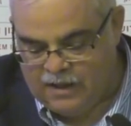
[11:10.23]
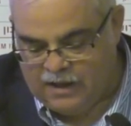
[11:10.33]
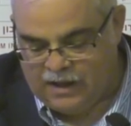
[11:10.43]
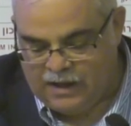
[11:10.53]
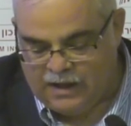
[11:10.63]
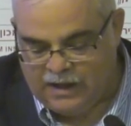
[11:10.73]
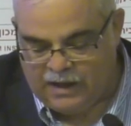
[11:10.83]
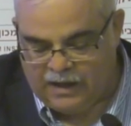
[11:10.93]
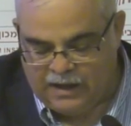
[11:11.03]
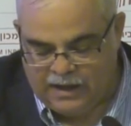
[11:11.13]

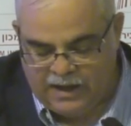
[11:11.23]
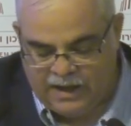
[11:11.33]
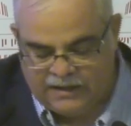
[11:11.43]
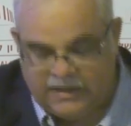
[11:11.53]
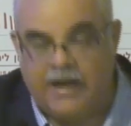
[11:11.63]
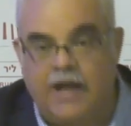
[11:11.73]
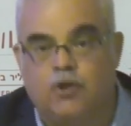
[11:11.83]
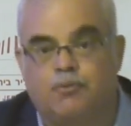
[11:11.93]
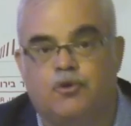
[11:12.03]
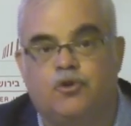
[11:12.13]
and
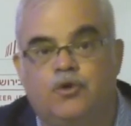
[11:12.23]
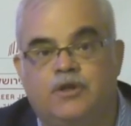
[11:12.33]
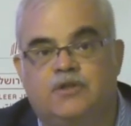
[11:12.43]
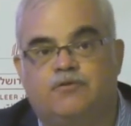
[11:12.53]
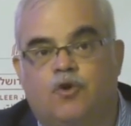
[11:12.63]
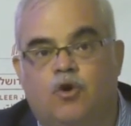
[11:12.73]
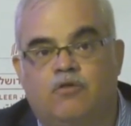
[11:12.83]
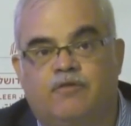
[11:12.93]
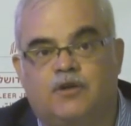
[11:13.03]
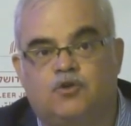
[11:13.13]
create opportunities for
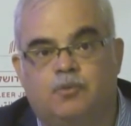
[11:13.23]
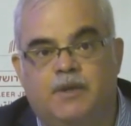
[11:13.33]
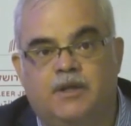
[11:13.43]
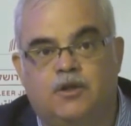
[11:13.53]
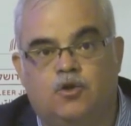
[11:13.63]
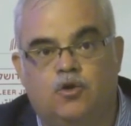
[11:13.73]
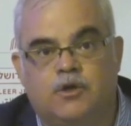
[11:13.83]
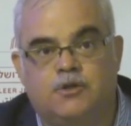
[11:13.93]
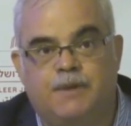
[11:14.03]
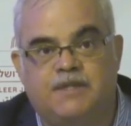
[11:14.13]
all of us to meet and
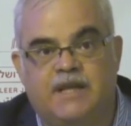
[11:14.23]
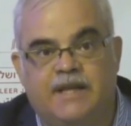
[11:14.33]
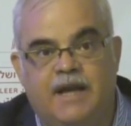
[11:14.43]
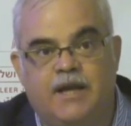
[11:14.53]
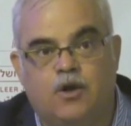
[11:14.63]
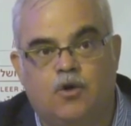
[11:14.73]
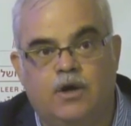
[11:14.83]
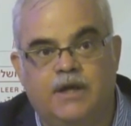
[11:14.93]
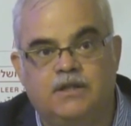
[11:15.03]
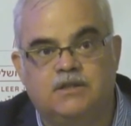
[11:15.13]
talk, especially younger
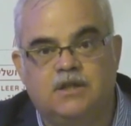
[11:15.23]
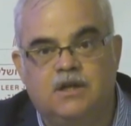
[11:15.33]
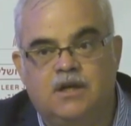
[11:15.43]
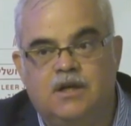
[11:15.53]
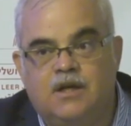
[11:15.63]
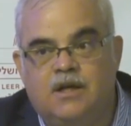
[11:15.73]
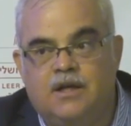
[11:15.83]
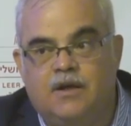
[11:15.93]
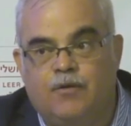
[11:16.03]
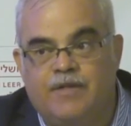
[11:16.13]
colleagues.
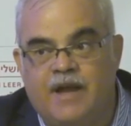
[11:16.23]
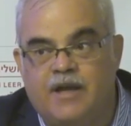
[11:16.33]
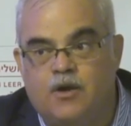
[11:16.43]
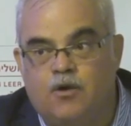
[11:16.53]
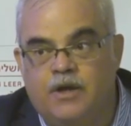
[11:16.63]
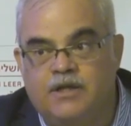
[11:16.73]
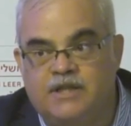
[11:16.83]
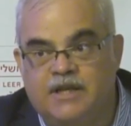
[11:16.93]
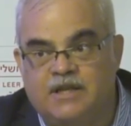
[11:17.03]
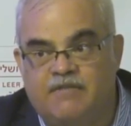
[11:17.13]
With younger colleagues,
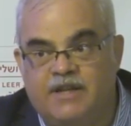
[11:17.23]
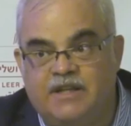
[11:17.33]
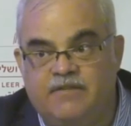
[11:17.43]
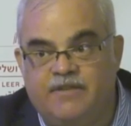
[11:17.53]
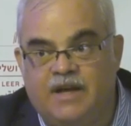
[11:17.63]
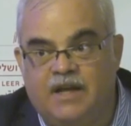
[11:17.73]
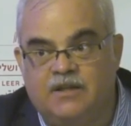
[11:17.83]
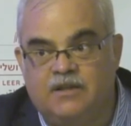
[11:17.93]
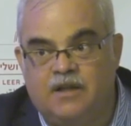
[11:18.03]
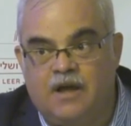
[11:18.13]
things are very
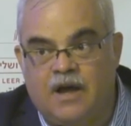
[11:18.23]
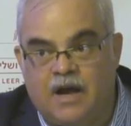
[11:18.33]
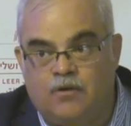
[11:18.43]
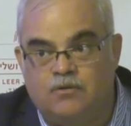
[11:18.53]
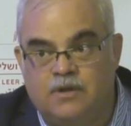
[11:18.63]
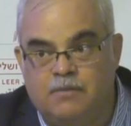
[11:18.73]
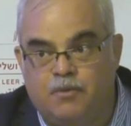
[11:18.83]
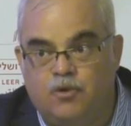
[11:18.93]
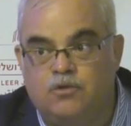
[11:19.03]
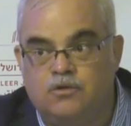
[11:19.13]
difficult around the
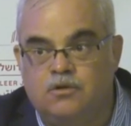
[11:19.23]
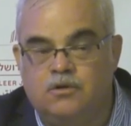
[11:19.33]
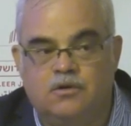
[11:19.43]
pond.